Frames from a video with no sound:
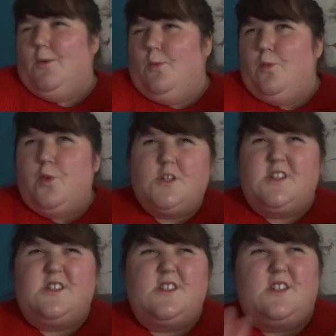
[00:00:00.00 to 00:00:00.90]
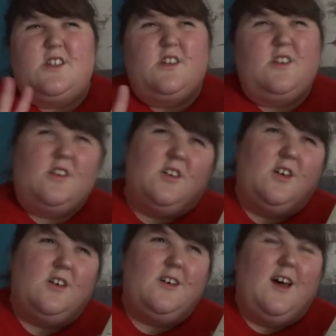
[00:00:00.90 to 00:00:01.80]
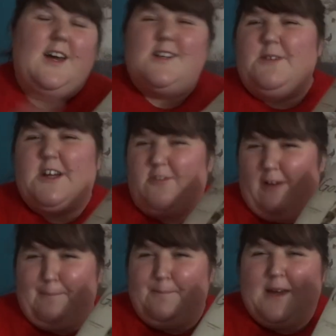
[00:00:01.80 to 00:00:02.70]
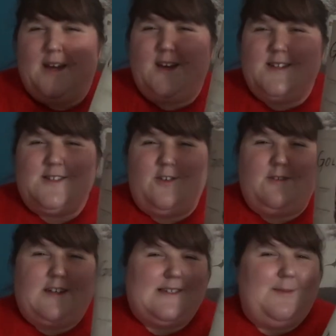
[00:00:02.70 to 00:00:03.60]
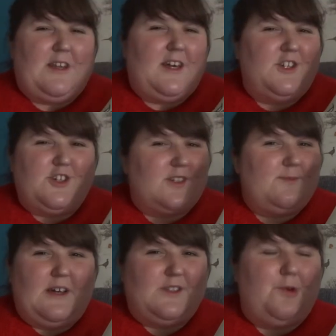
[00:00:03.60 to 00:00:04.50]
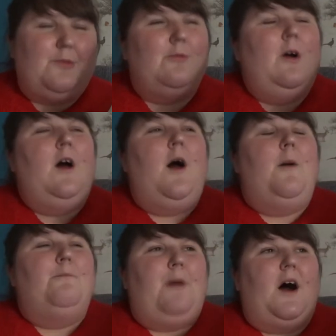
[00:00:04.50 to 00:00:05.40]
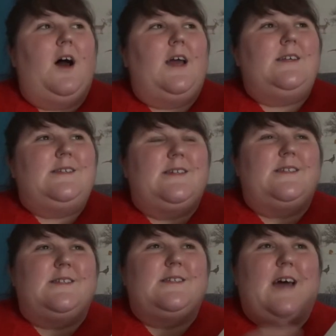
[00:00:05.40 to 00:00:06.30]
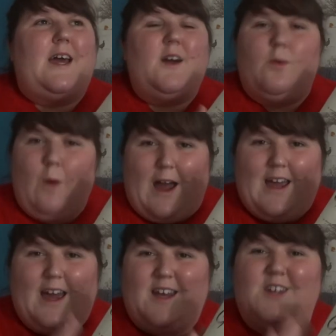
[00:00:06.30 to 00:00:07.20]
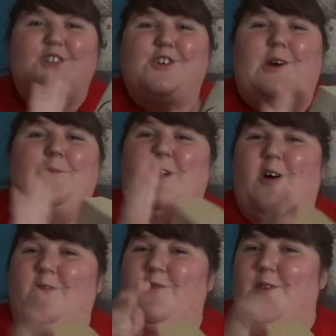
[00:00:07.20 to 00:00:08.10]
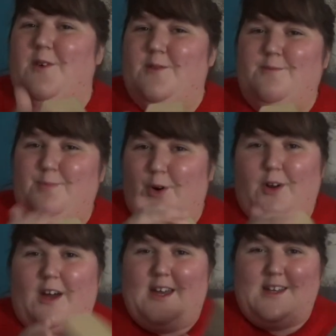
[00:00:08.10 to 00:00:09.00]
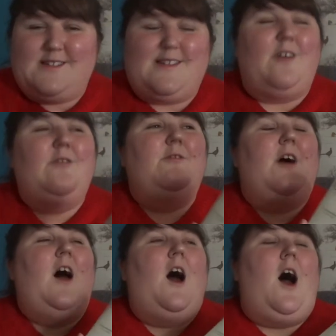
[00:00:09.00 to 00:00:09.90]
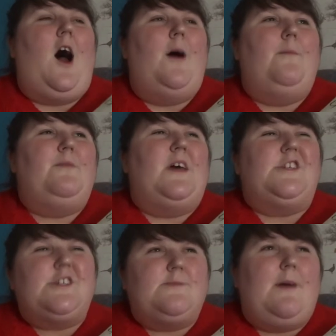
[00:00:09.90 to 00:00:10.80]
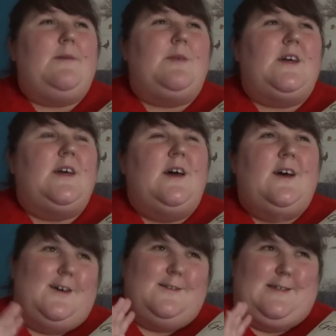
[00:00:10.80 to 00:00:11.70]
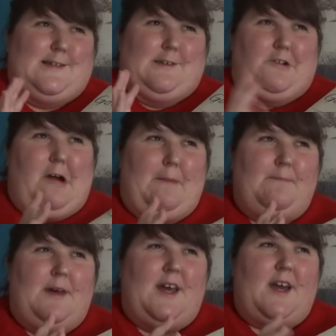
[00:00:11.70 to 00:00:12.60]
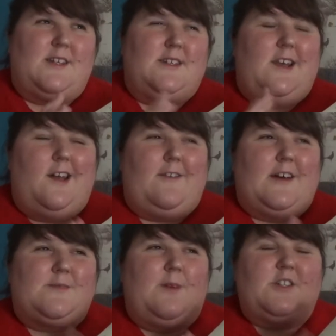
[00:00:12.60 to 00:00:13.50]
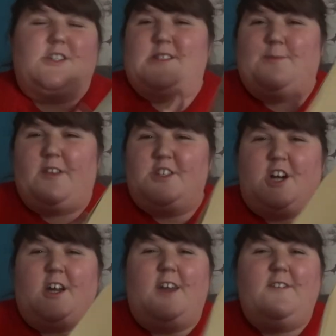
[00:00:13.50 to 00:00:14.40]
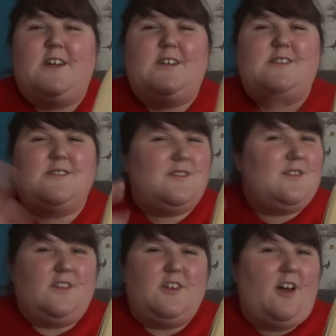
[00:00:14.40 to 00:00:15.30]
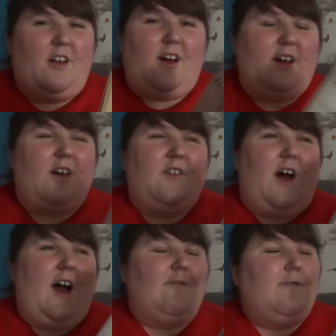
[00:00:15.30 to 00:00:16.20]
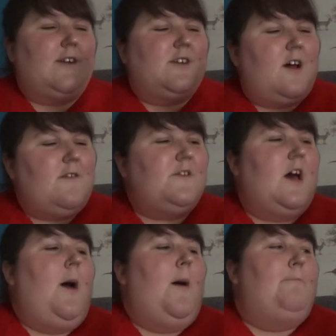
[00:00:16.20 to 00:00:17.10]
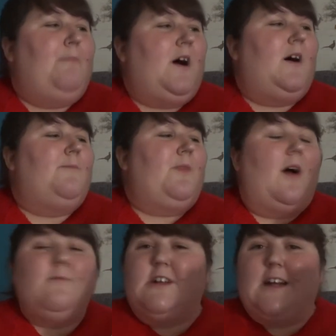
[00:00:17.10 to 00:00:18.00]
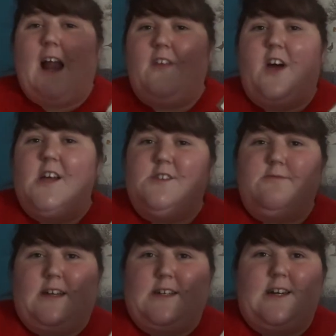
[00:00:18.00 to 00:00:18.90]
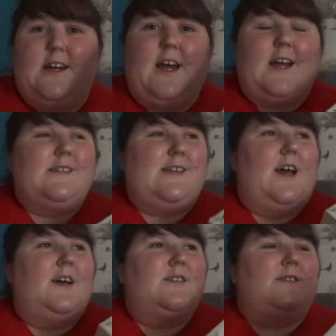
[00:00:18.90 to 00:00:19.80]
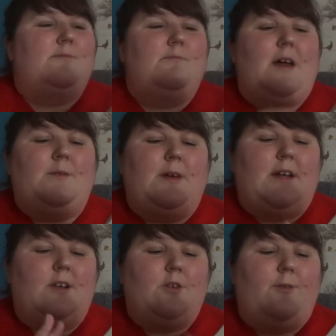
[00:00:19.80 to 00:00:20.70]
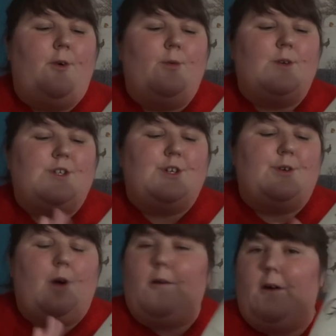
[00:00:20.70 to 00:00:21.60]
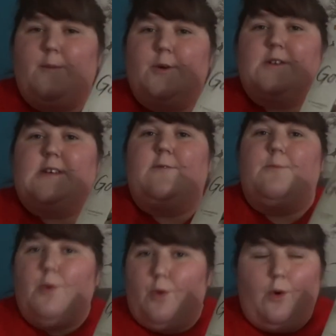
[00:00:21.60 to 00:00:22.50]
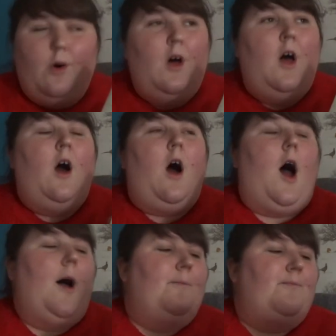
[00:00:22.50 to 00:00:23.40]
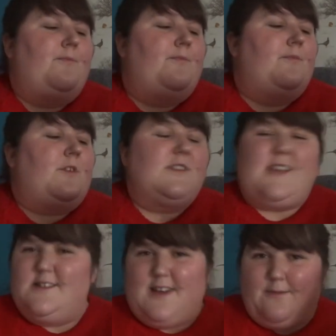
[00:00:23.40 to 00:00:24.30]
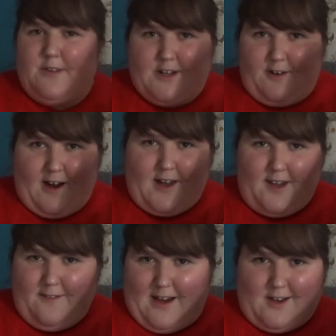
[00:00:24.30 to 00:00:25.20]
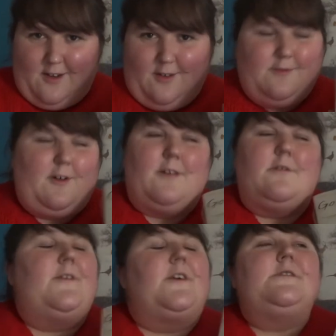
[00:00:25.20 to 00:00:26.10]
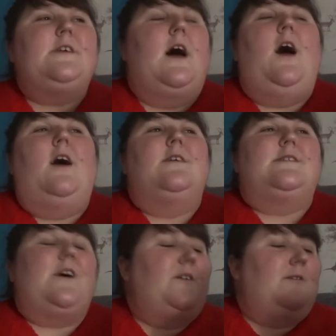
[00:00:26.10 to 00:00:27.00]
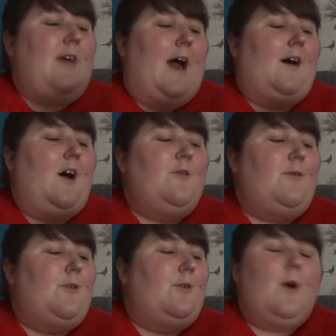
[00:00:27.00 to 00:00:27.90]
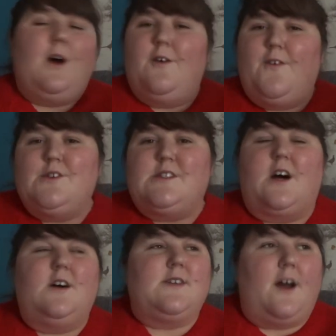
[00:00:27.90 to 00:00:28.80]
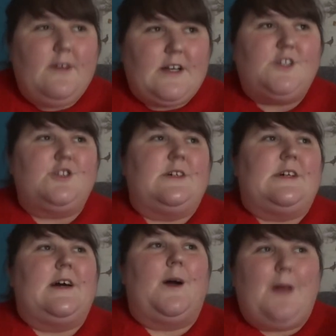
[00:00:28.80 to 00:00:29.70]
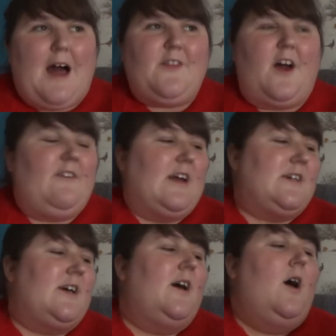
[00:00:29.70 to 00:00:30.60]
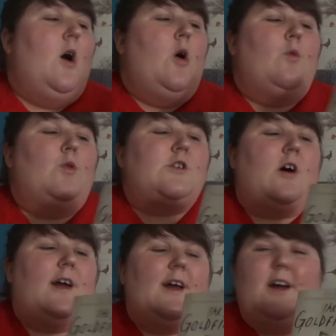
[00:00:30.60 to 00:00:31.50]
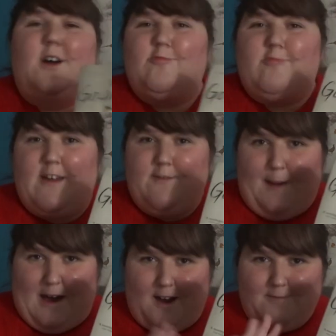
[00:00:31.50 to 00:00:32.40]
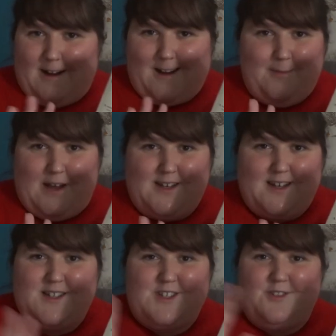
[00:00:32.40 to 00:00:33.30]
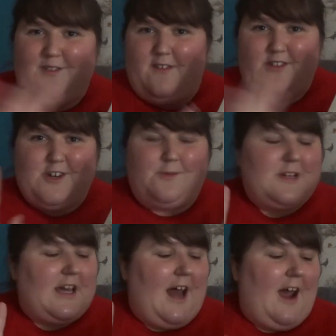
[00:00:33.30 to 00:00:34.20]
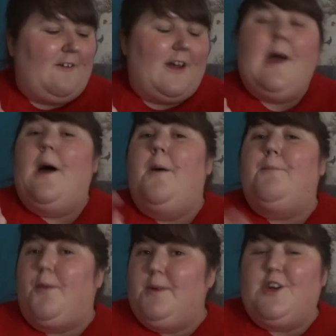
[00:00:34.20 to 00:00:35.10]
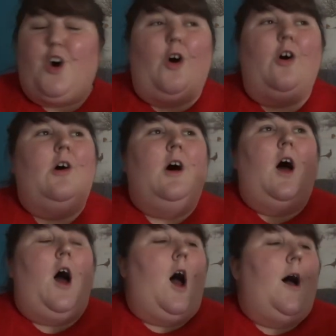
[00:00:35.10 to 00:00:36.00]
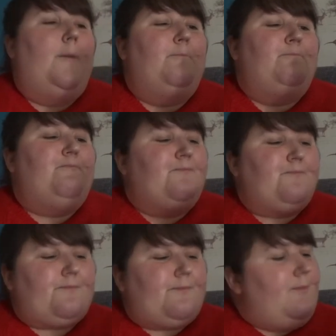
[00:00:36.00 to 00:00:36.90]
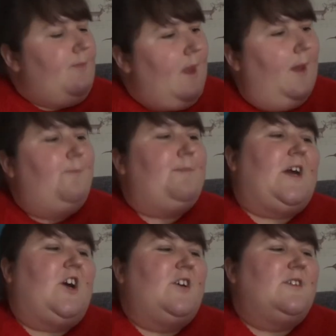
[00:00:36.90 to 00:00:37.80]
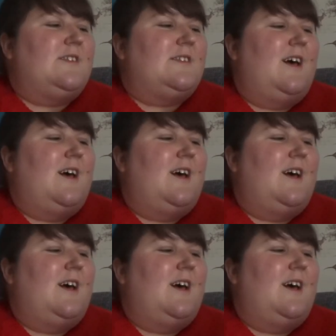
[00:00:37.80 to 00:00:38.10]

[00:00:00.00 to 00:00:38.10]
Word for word: wasn't so, it didn't really grab me. It's not really something that interests me at all, but it didn't take away any enjoyment of the book in itself. Um, it just maybe didn't grab me and I didn't love it as much as some other chunky reads you know, like that I have read and loved but I'm really glad that I did read it. Like I say, it's made me look forward to her other books even more because um, they sound really great and they've had a lot of great reviews. So yeah, overall, four stars. I really enjoyed it. I'm glad that I read it. Would I rave about it and recommend it to every Tom, Dick and Harry? Probably not um, because